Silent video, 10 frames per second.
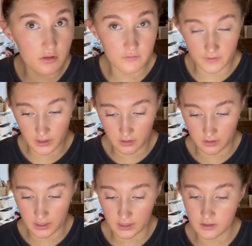very
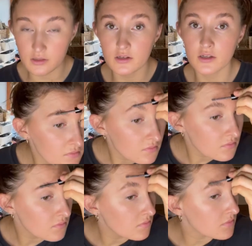clean,
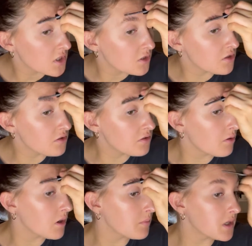just so
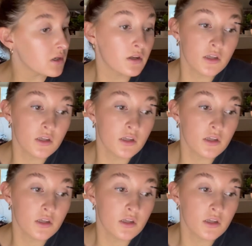I'm in